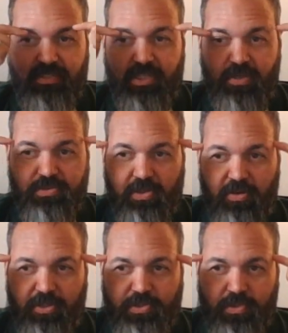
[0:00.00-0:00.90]
that goes
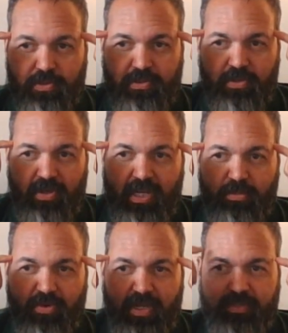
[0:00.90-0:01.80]
across your
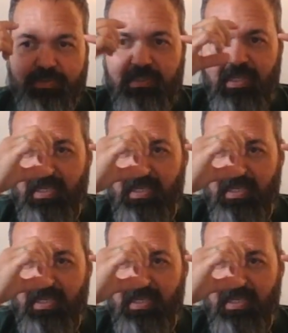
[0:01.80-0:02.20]
eyebrows